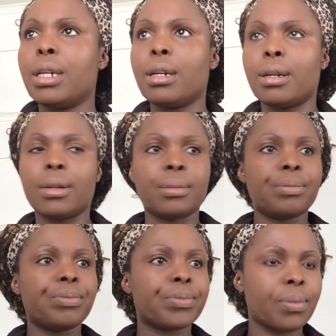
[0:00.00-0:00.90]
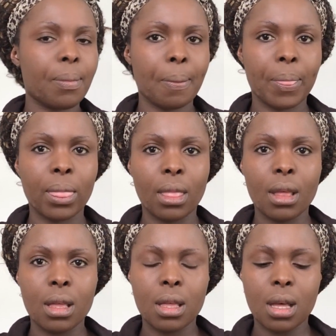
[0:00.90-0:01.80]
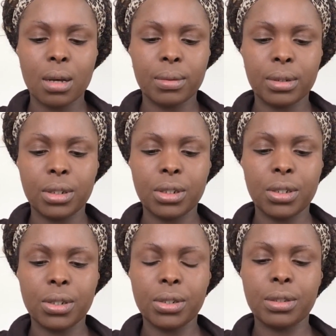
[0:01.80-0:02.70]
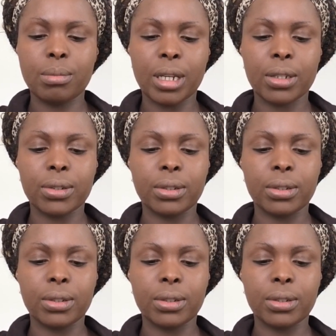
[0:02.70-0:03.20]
Now I would use my